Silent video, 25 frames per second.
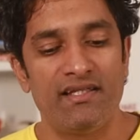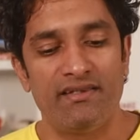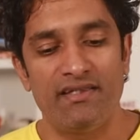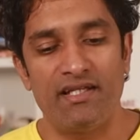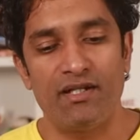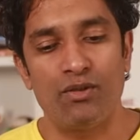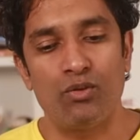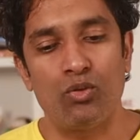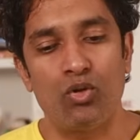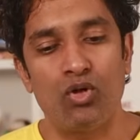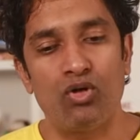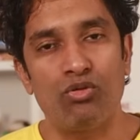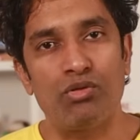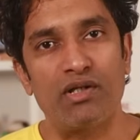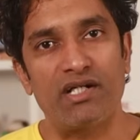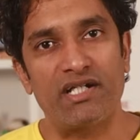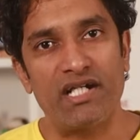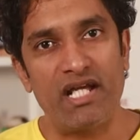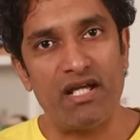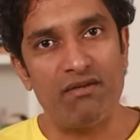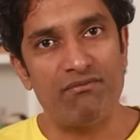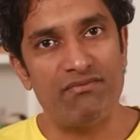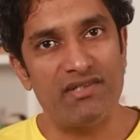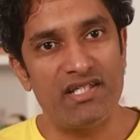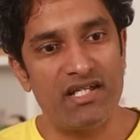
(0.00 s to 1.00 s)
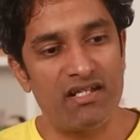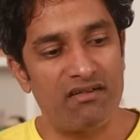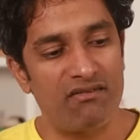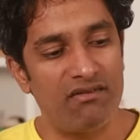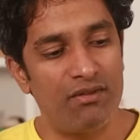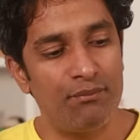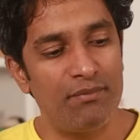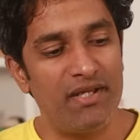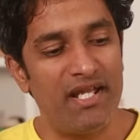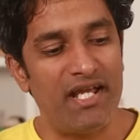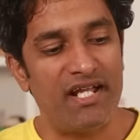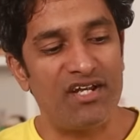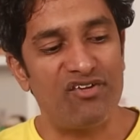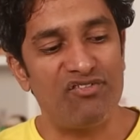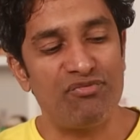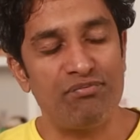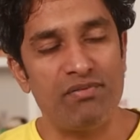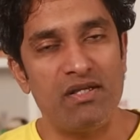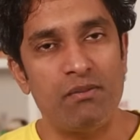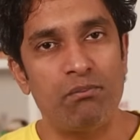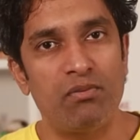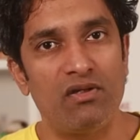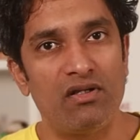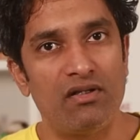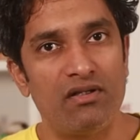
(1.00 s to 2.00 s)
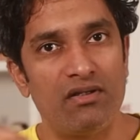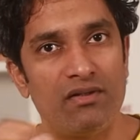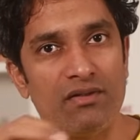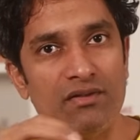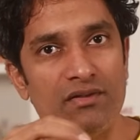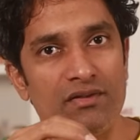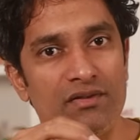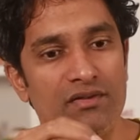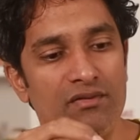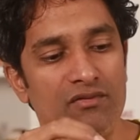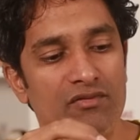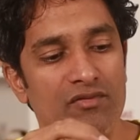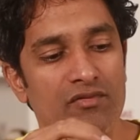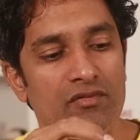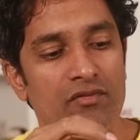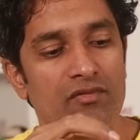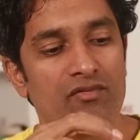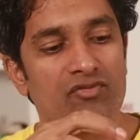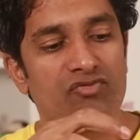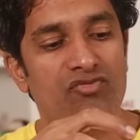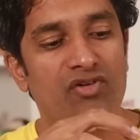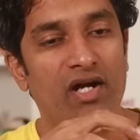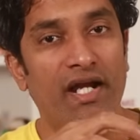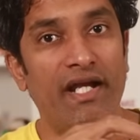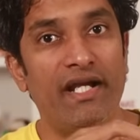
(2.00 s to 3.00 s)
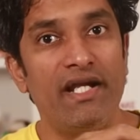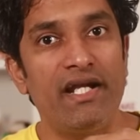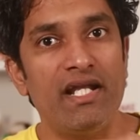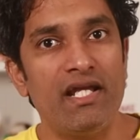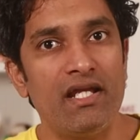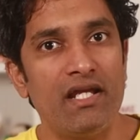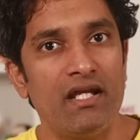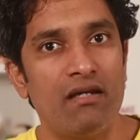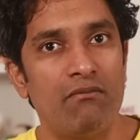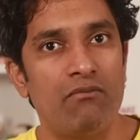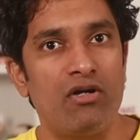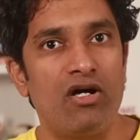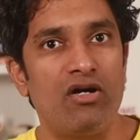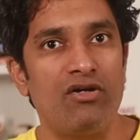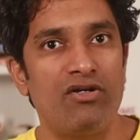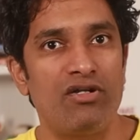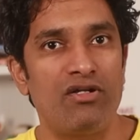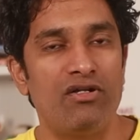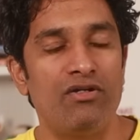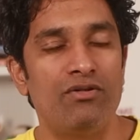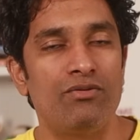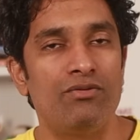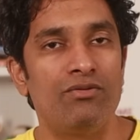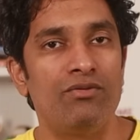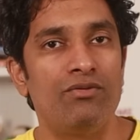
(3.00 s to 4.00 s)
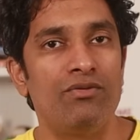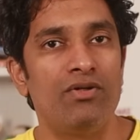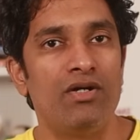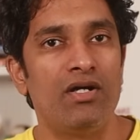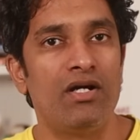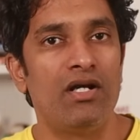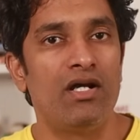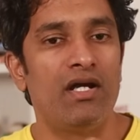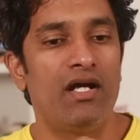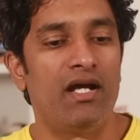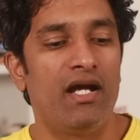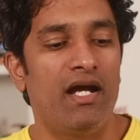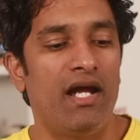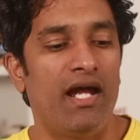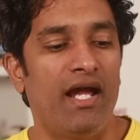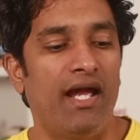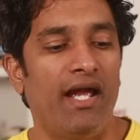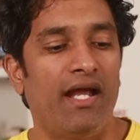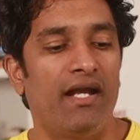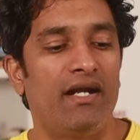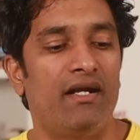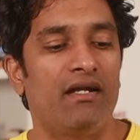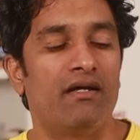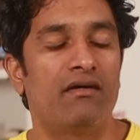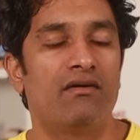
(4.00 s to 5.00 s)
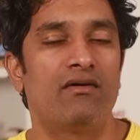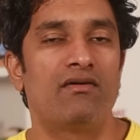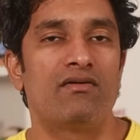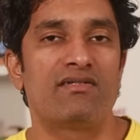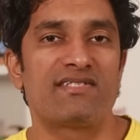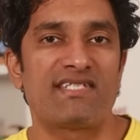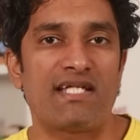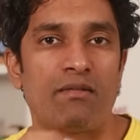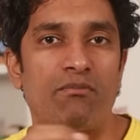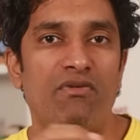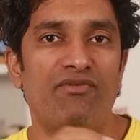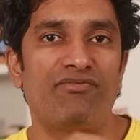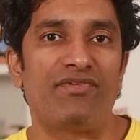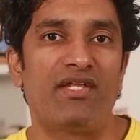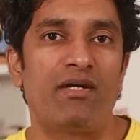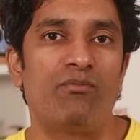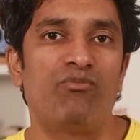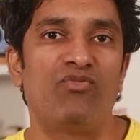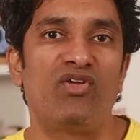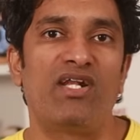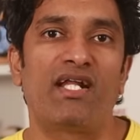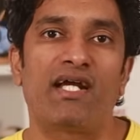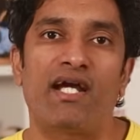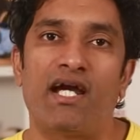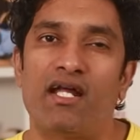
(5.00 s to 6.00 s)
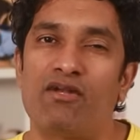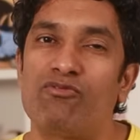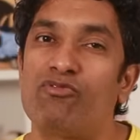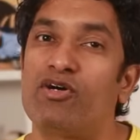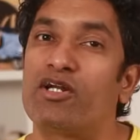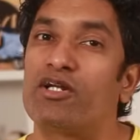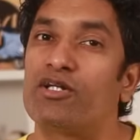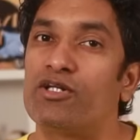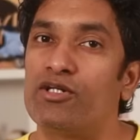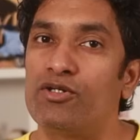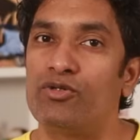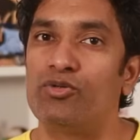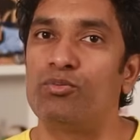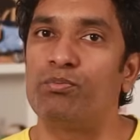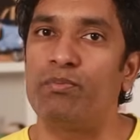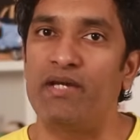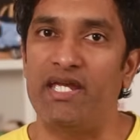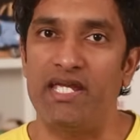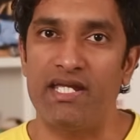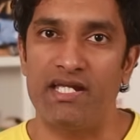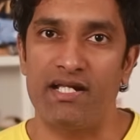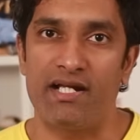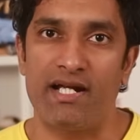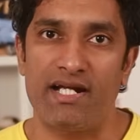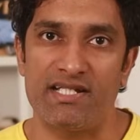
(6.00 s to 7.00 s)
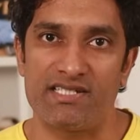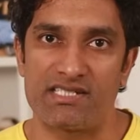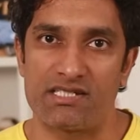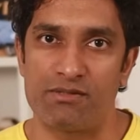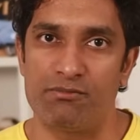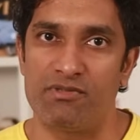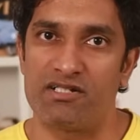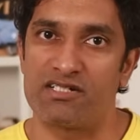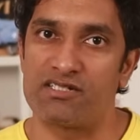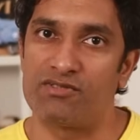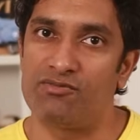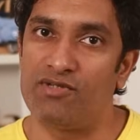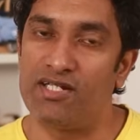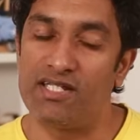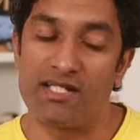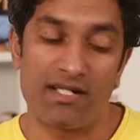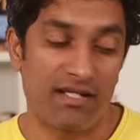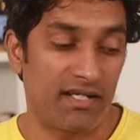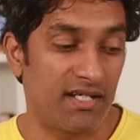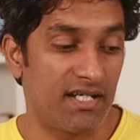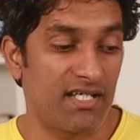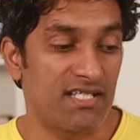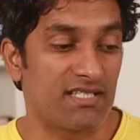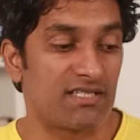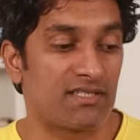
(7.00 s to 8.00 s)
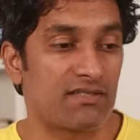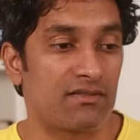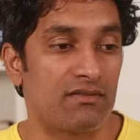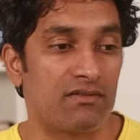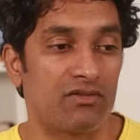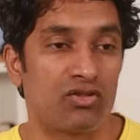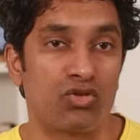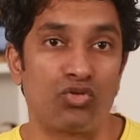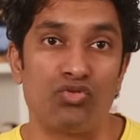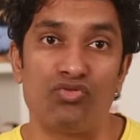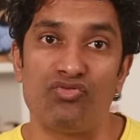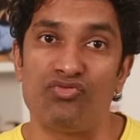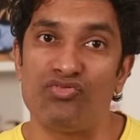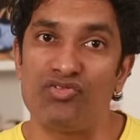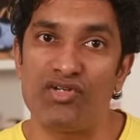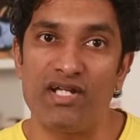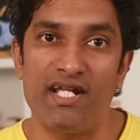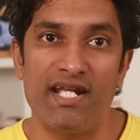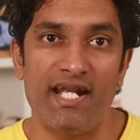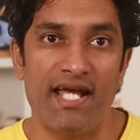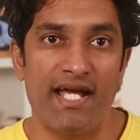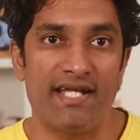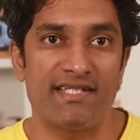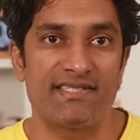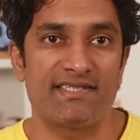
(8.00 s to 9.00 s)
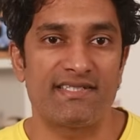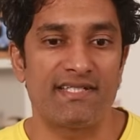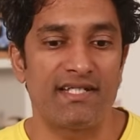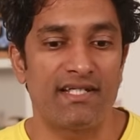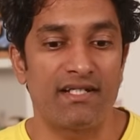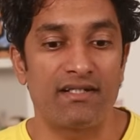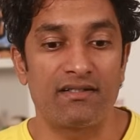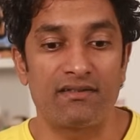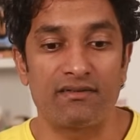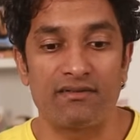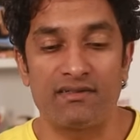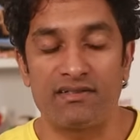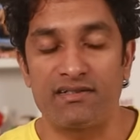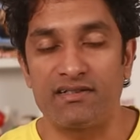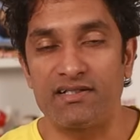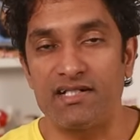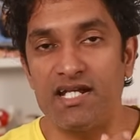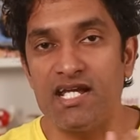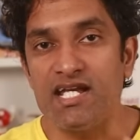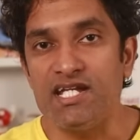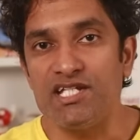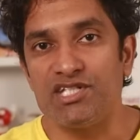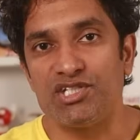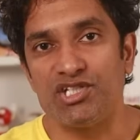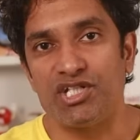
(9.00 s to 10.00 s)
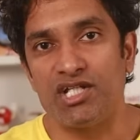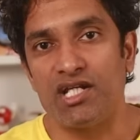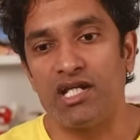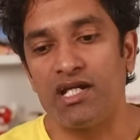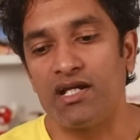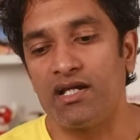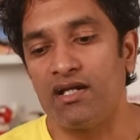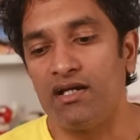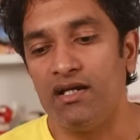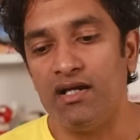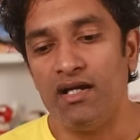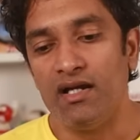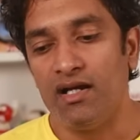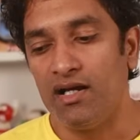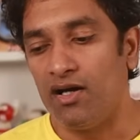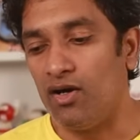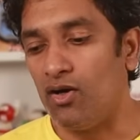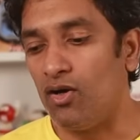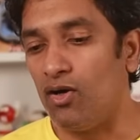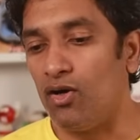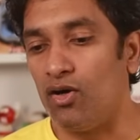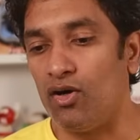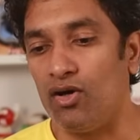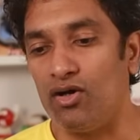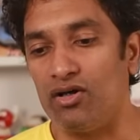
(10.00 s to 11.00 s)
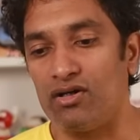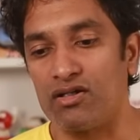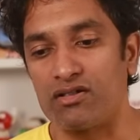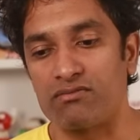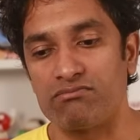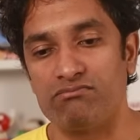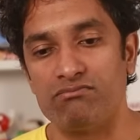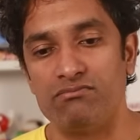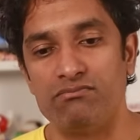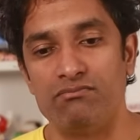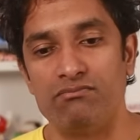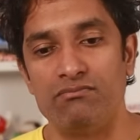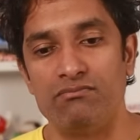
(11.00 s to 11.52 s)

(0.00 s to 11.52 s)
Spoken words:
then over time there will be enough people finding about you, and some of them will convert to paying customers, whether it is through freelancing, teaching, or